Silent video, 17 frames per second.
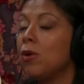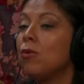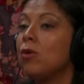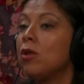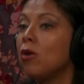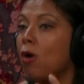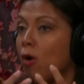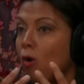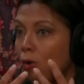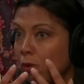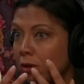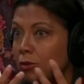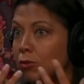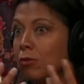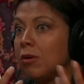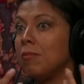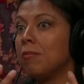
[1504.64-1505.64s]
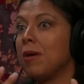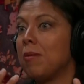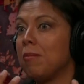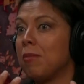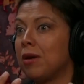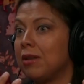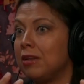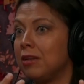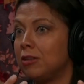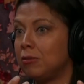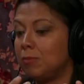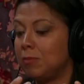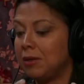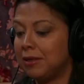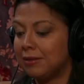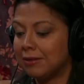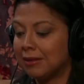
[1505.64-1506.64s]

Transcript: will always remember this piece.